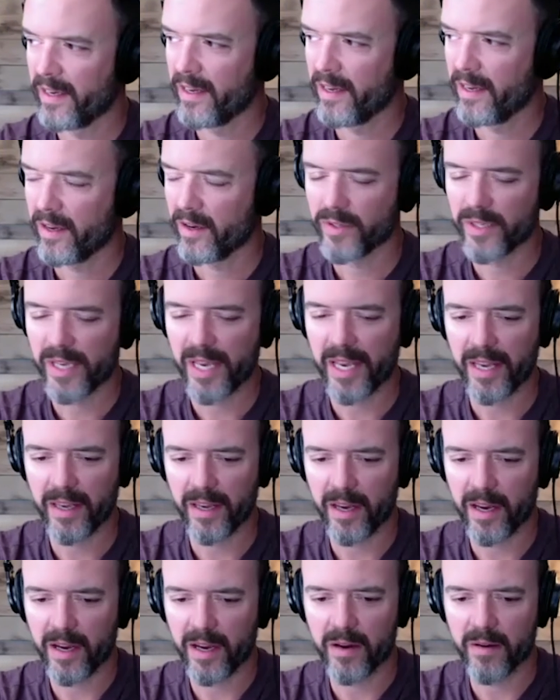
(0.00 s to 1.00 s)
Yeah. Jose,
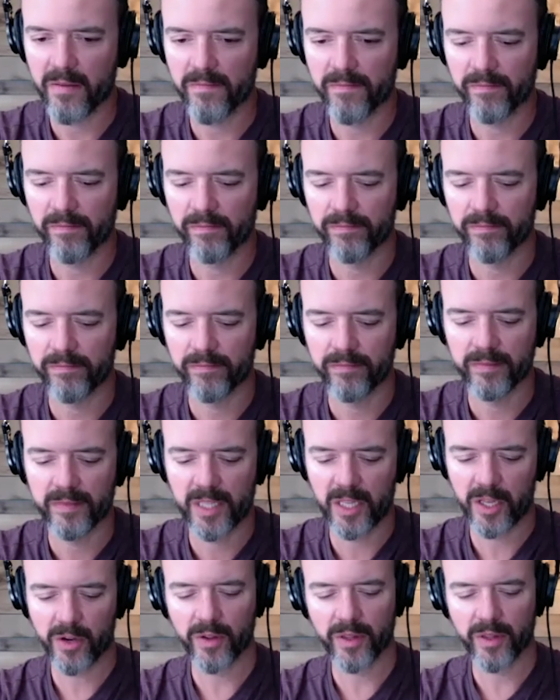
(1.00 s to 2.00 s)
um,
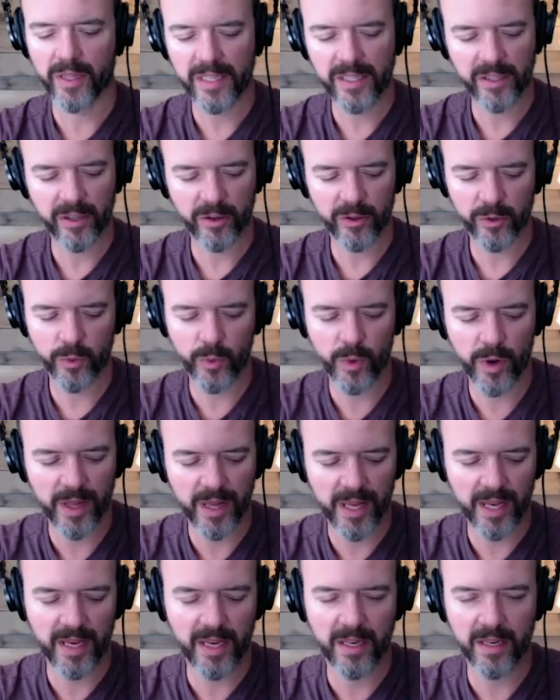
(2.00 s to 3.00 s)
Tell our listeners where
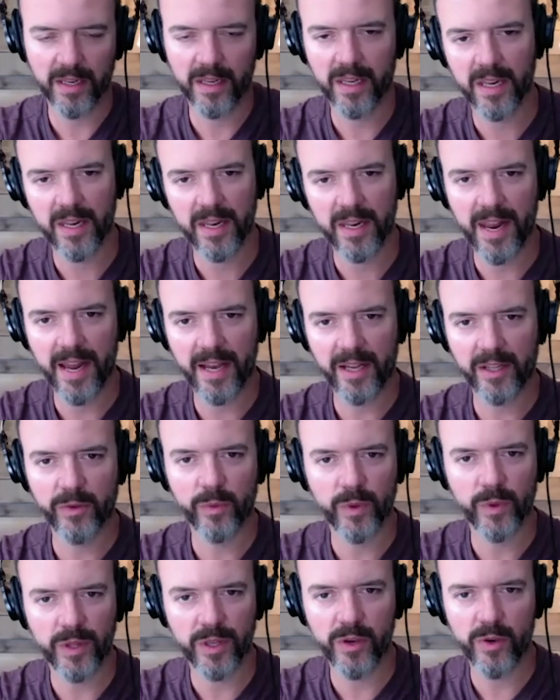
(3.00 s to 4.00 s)
they can connect
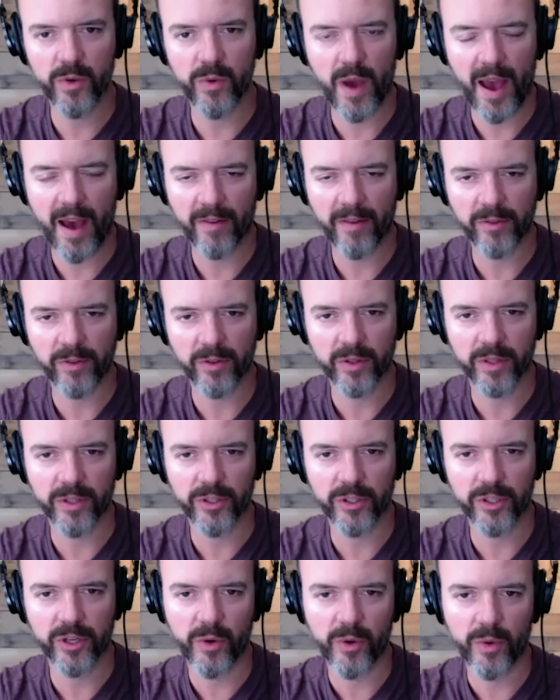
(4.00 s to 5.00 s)
with you after the
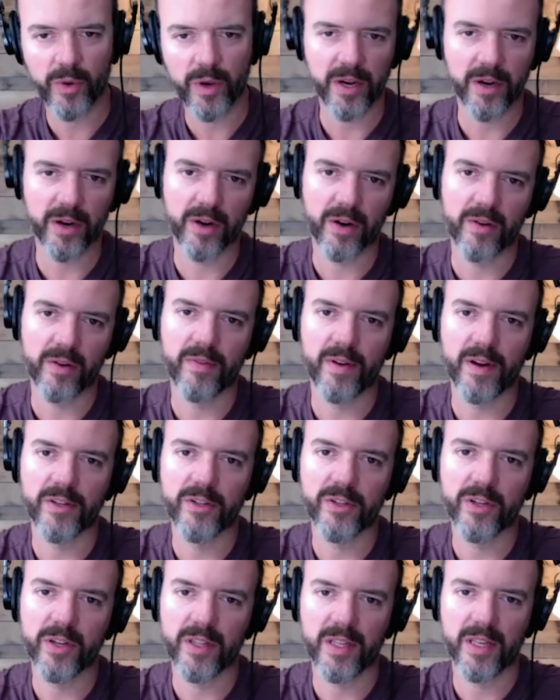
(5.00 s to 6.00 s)
show here,
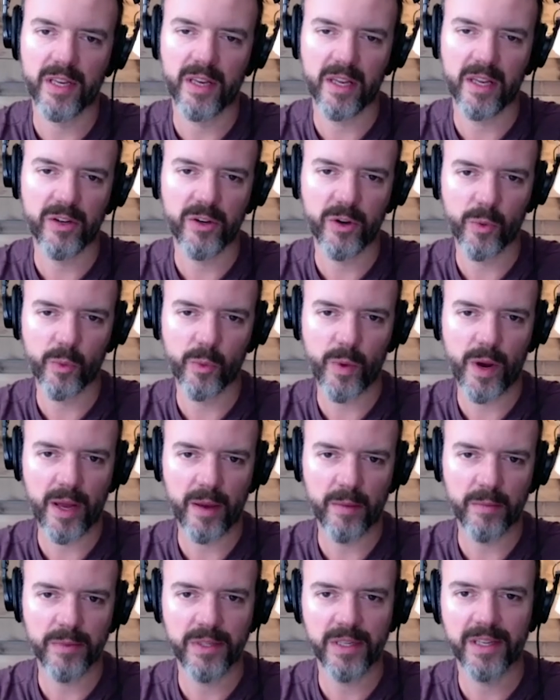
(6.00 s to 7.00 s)
find you on the
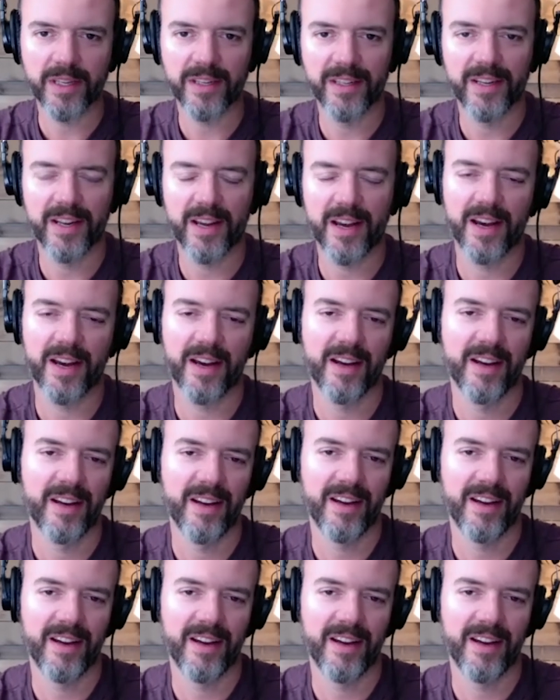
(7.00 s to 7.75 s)
interwebs, and uh,